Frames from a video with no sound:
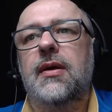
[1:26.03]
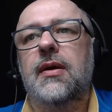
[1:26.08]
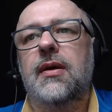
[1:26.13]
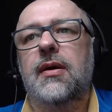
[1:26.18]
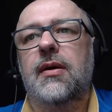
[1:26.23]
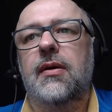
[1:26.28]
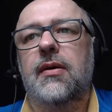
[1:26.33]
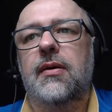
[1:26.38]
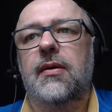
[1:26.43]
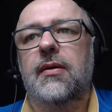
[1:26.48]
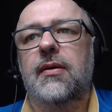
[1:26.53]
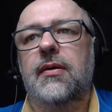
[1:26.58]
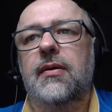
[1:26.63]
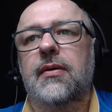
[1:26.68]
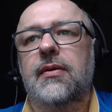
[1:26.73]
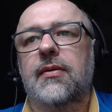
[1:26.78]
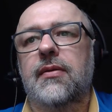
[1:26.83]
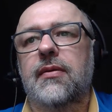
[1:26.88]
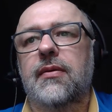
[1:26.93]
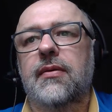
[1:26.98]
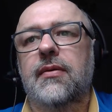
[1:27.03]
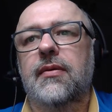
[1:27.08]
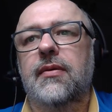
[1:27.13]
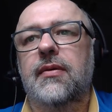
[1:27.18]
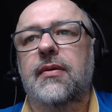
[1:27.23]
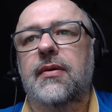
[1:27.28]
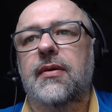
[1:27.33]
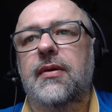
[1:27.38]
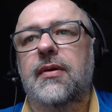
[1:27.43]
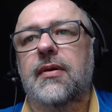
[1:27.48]
the
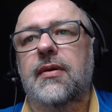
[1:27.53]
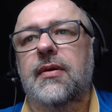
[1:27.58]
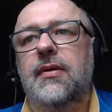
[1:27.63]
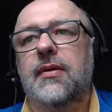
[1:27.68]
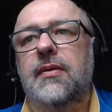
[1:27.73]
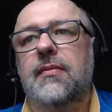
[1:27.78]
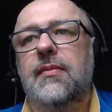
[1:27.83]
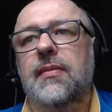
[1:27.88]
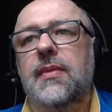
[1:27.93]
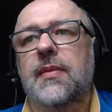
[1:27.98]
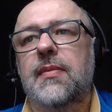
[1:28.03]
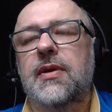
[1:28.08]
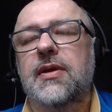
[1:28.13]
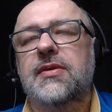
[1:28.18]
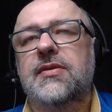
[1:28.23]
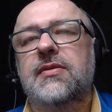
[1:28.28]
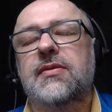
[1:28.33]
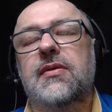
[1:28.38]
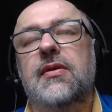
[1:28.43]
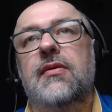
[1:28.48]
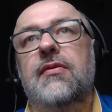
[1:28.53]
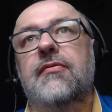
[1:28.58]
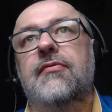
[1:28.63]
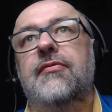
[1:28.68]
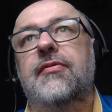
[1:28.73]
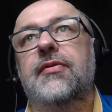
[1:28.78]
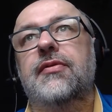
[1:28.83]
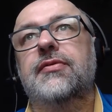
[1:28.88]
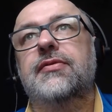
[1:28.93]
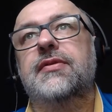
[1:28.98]
maybe it's not the
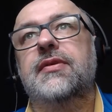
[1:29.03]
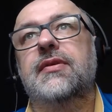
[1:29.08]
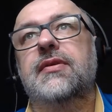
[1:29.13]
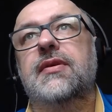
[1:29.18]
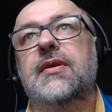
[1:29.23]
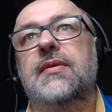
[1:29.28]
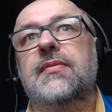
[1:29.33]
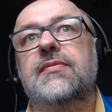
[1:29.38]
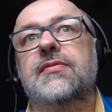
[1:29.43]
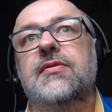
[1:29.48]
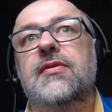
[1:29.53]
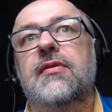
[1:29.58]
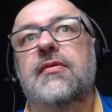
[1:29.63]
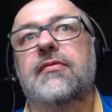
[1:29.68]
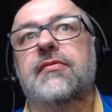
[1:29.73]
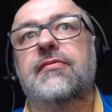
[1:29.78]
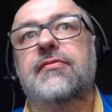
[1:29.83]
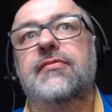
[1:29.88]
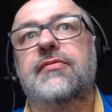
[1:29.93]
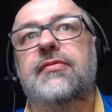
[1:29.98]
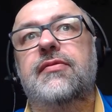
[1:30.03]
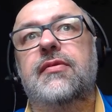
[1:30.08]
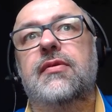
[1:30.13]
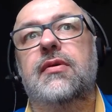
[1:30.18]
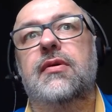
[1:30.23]
first in terms of